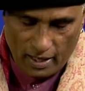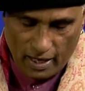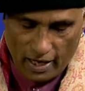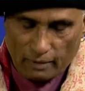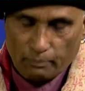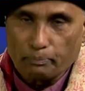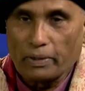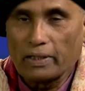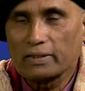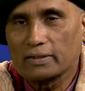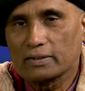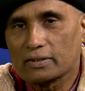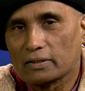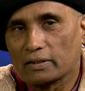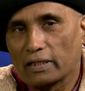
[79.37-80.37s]
and
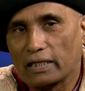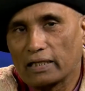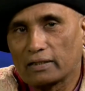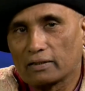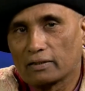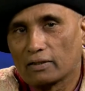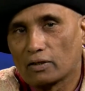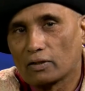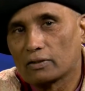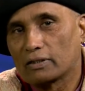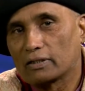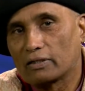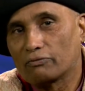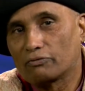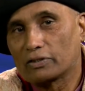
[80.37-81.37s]
parents
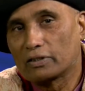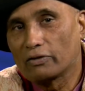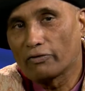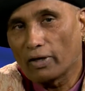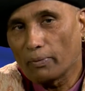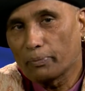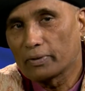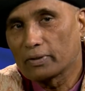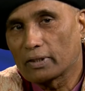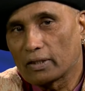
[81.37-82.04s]
with developing